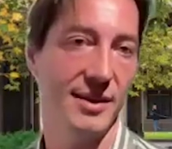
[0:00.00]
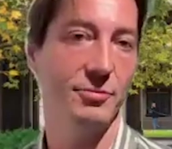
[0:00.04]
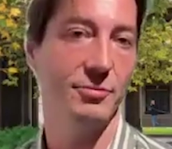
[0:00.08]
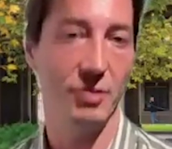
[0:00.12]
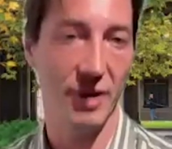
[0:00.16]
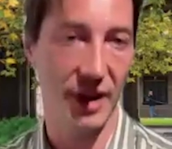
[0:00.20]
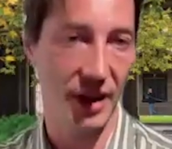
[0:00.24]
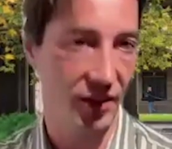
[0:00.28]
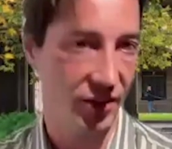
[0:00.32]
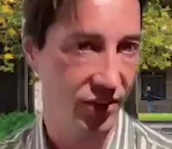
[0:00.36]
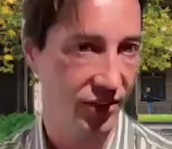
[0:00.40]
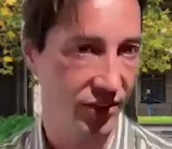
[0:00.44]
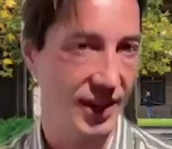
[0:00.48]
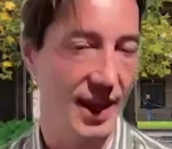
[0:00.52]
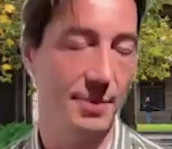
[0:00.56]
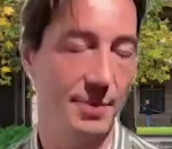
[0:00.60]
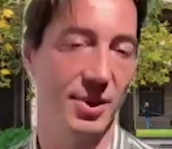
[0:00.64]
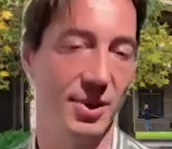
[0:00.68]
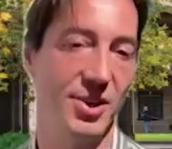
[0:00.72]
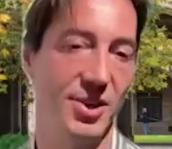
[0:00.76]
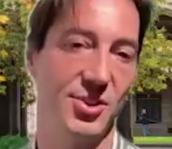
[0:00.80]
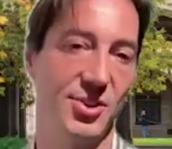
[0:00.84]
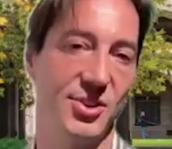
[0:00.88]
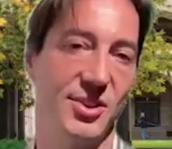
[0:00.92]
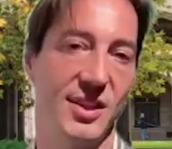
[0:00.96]

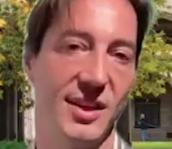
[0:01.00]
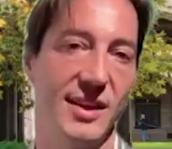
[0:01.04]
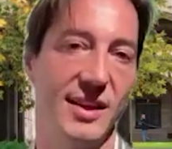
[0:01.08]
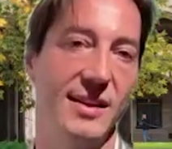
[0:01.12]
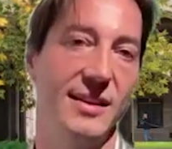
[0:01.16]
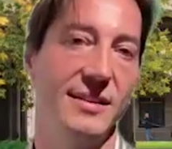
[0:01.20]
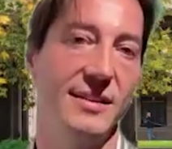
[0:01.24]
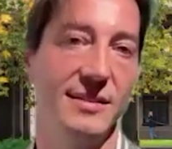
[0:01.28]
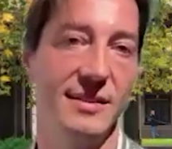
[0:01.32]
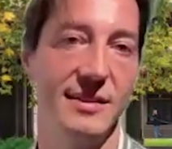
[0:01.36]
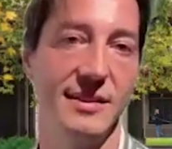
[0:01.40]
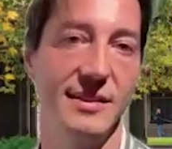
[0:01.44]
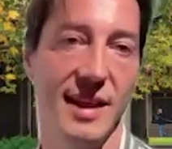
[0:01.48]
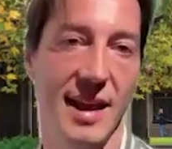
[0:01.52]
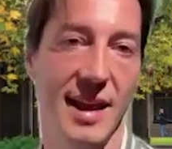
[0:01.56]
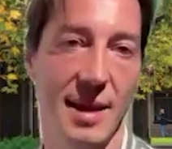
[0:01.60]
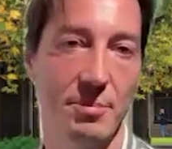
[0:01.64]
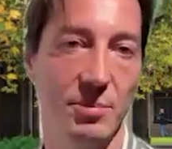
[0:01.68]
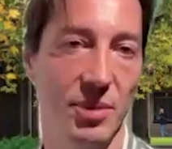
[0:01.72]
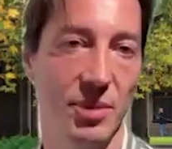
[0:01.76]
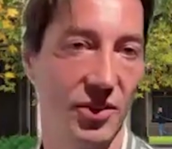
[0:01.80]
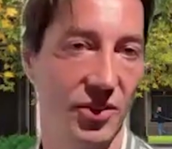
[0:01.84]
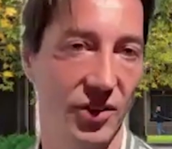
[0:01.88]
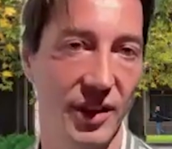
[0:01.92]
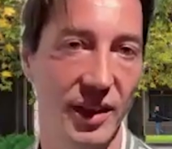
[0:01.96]
reestablished the the
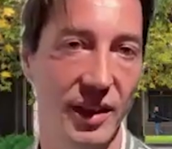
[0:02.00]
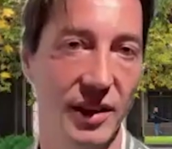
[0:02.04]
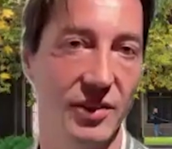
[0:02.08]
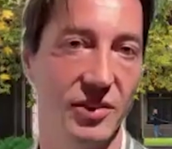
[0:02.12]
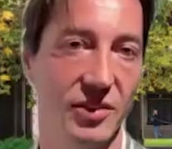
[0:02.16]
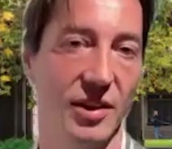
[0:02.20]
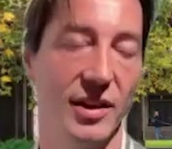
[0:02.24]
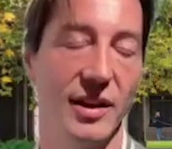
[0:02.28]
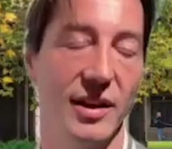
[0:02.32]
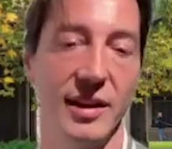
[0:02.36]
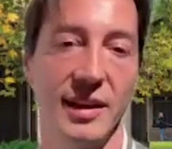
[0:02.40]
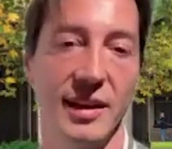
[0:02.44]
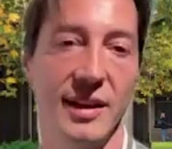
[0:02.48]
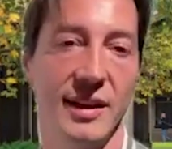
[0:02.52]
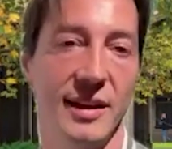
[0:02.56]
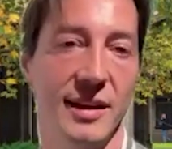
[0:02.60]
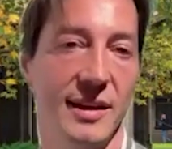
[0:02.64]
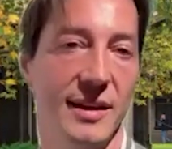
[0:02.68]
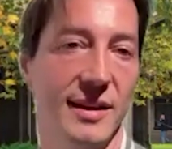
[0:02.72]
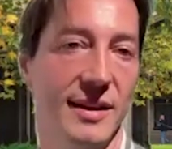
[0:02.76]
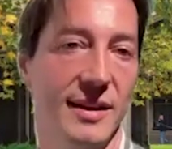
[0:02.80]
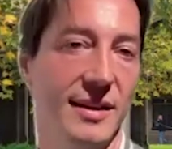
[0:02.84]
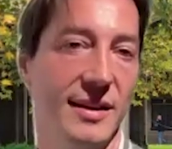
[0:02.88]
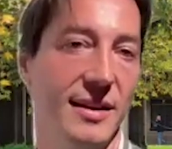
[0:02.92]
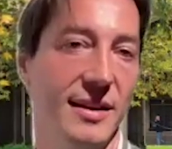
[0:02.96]
embassies and
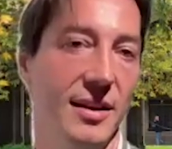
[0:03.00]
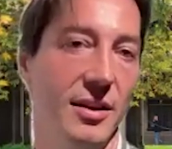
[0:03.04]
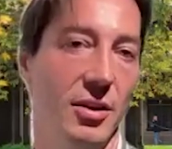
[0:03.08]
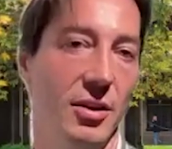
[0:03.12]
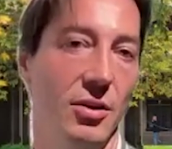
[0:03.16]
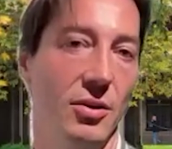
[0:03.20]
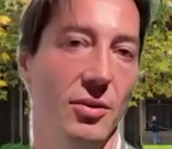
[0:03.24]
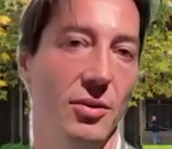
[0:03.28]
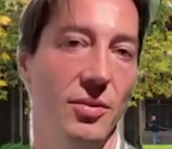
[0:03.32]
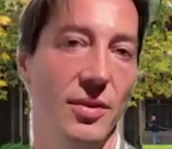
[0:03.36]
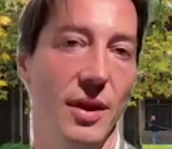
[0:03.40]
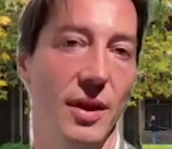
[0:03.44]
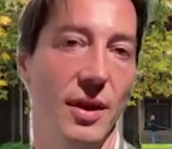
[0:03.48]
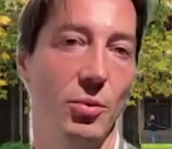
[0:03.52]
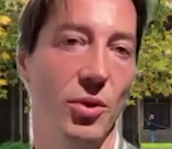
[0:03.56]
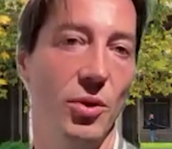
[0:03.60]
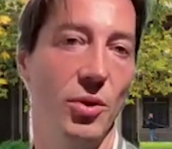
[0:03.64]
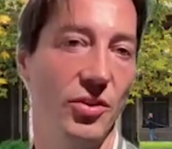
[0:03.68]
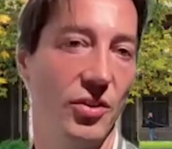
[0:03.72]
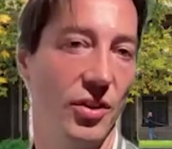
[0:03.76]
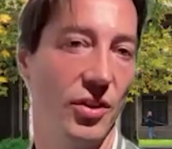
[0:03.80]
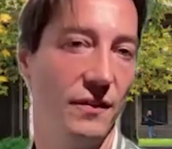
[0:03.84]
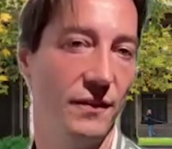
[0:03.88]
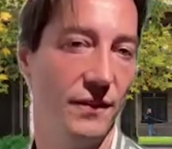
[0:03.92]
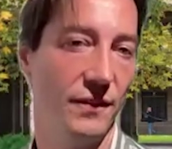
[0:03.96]
you know there
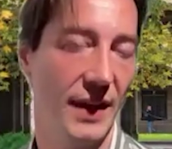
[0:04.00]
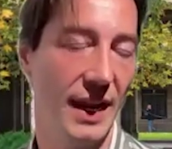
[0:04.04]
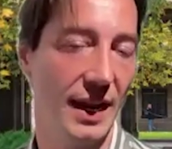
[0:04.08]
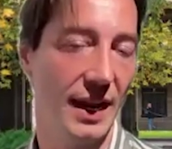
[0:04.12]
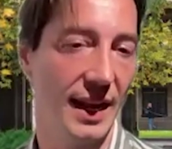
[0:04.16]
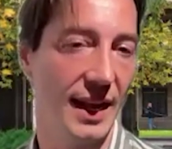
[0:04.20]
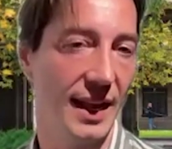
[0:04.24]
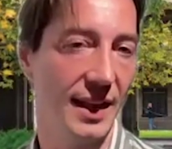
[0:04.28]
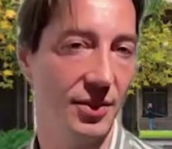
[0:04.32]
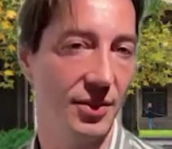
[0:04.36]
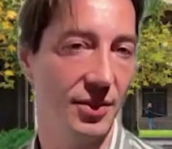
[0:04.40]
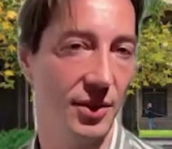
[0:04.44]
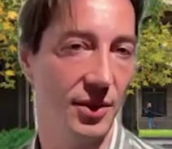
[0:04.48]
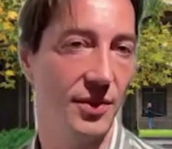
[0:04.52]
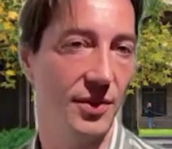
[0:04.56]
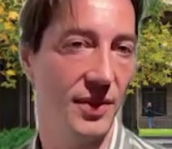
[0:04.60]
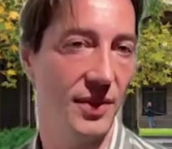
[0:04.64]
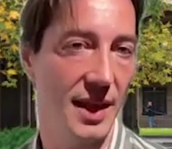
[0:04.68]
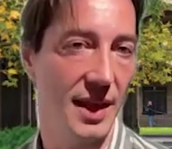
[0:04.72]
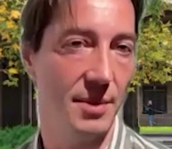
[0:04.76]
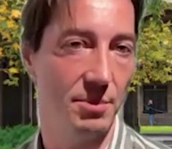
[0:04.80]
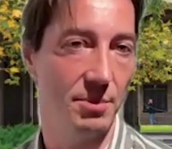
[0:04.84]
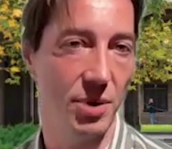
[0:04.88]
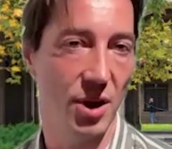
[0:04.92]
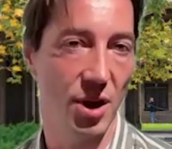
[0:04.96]
was a feeling that
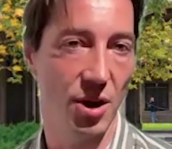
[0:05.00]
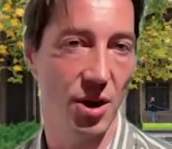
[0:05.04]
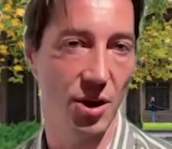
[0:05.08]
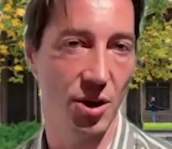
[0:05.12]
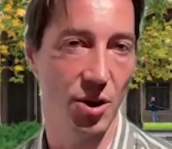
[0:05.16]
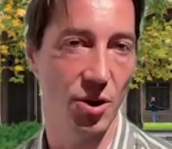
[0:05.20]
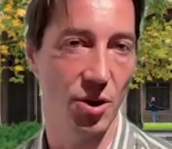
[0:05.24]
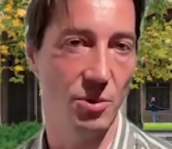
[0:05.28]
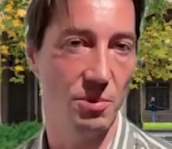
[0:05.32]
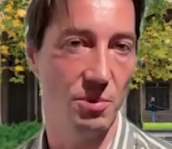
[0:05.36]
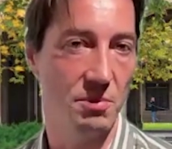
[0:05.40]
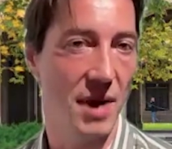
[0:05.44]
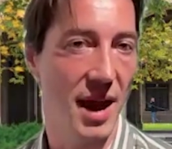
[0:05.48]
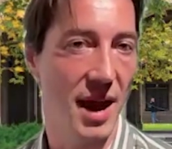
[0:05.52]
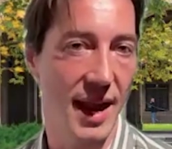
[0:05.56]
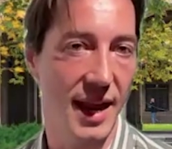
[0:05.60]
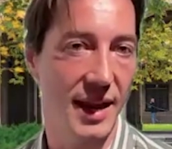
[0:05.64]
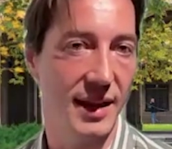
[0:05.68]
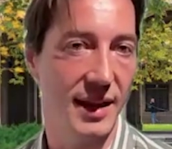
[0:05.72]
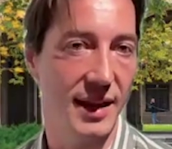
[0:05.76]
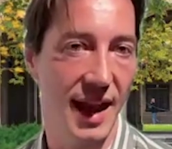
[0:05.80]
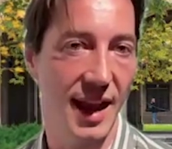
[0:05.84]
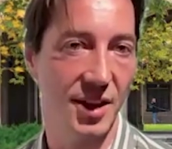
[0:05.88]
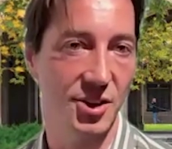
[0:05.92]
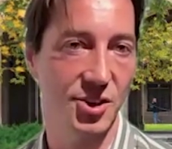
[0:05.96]
the embargo
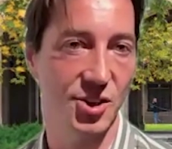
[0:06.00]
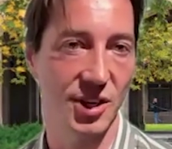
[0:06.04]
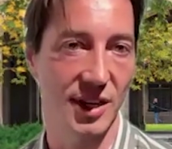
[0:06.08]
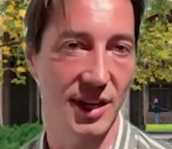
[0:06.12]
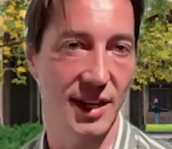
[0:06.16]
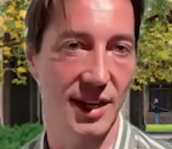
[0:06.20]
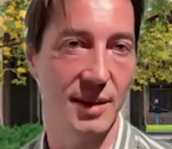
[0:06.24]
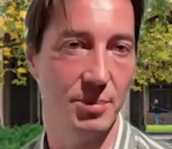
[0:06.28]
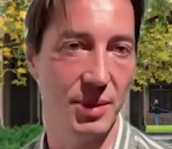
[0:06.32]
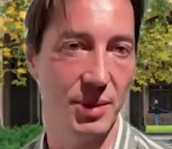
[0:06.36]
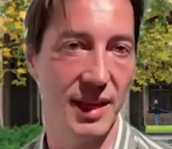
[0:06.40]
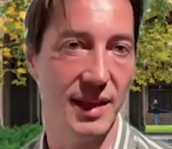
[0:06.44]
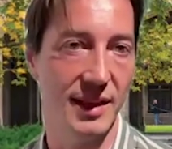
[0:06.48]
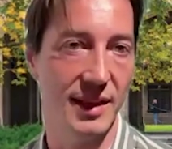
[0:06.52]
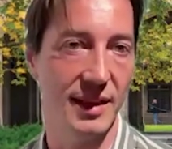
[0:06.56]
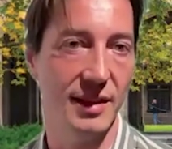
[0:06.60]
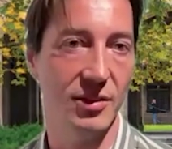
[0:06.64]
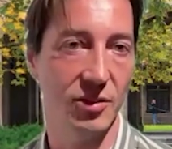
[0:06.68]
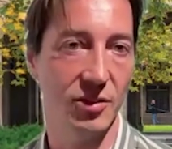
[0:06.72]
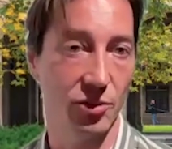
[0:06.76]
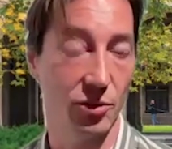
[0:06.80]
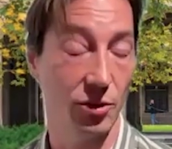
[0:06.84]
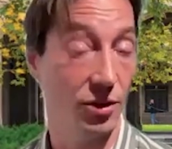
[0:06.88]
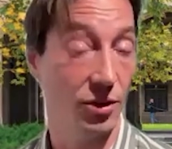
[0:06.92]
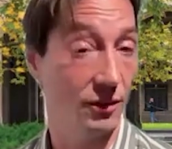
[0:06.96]
might actually be
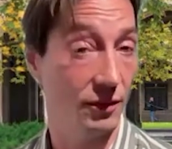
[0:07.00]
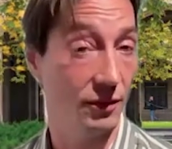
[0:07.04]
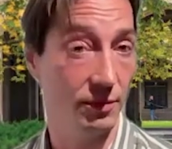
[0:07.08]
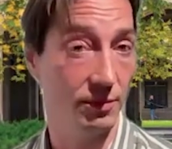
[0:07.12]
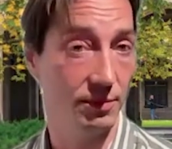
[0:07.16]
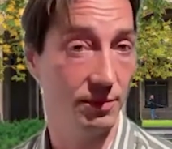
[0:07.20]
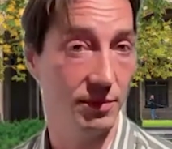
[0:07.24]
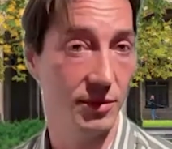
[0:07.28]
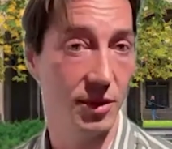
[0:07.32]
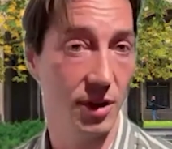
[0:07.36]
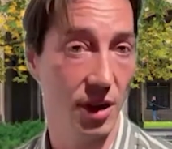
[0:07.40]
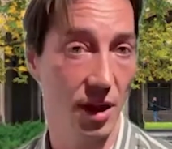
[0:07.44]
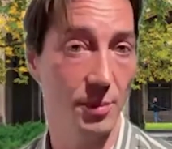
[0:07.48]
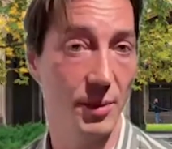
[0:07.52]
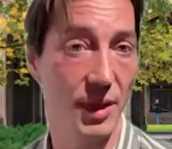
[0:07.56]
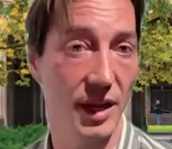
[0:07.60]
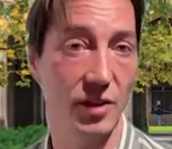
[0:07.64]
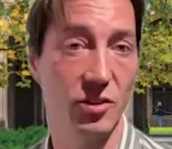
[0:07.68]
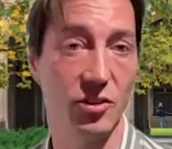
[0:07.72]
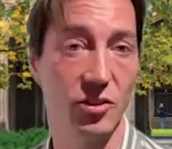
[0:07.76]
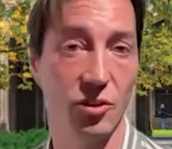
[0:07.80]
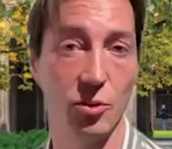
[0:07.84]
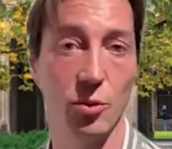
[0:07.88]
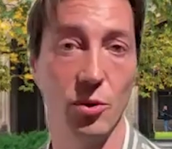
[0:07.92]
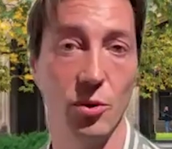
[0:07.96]
sort of
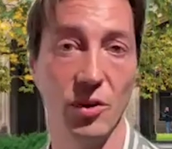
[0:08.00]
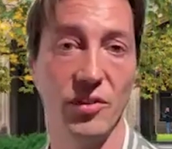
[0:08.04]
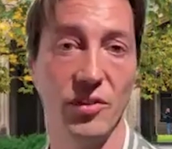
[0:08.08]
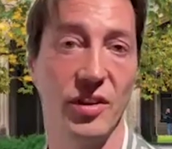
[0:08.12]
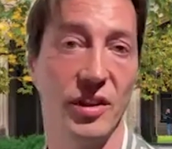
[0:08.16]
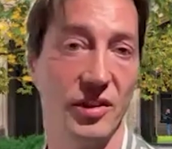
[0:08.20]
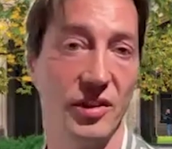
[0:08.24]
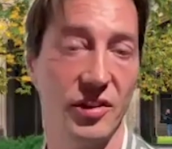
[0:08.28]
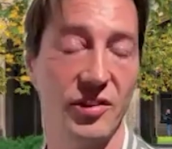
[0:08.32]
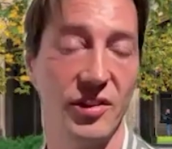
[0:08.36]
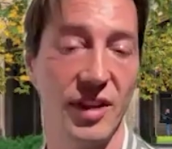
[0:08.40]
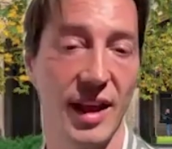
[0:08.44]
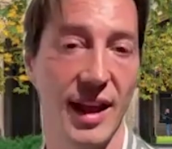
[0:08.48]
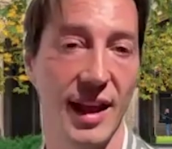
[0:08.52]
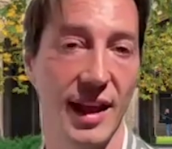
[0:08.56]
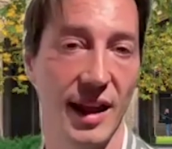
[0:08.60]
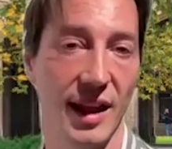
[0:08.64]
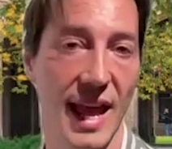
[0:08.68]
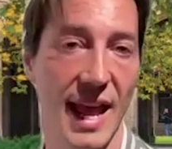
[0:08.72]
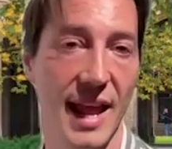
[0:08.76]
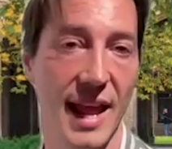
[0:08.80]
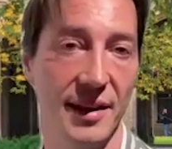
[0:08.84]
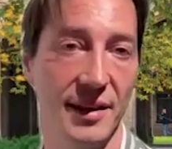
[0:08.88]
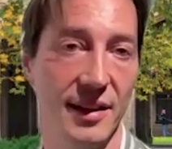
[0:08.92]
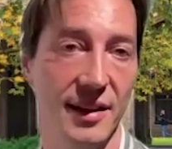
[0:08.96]
coming towards its
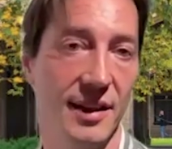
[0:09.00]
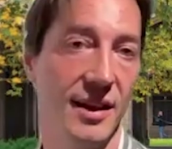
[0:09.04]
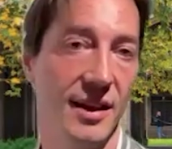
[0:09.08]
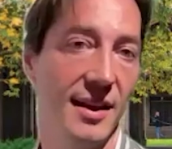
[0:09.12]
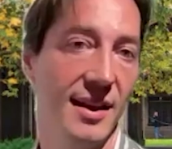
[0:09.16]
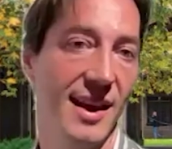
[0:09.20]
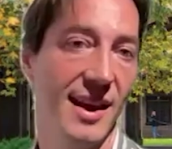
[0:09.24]
tail end.